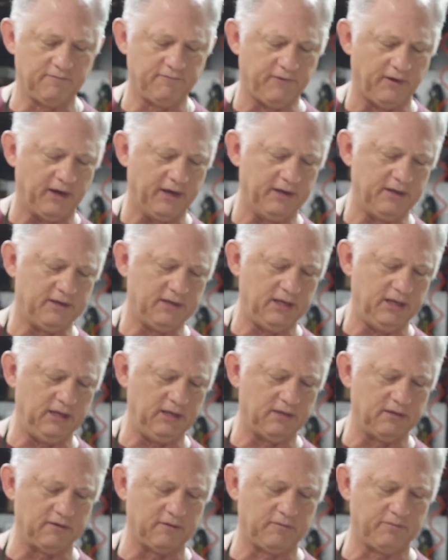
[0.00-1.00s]
fine
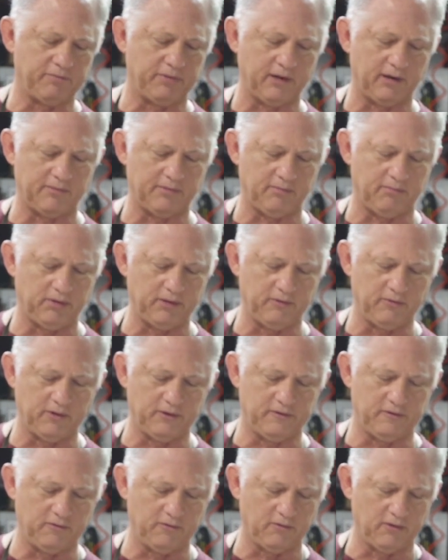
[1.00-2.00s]
teeth is probably
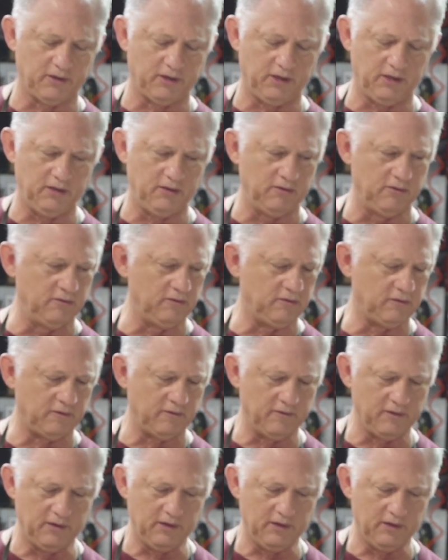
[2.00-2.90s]
what you want to use.